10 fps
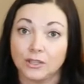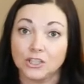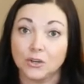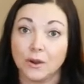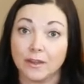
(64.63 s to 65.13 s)

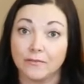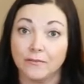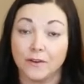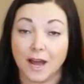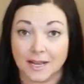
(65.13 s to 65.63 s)
to a
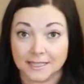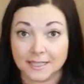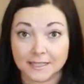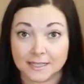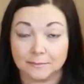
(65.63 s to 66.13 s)
6-6
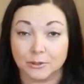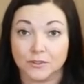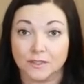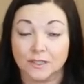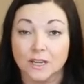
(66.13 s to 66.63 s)
uh,
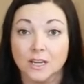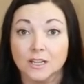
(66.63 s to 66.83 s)
person.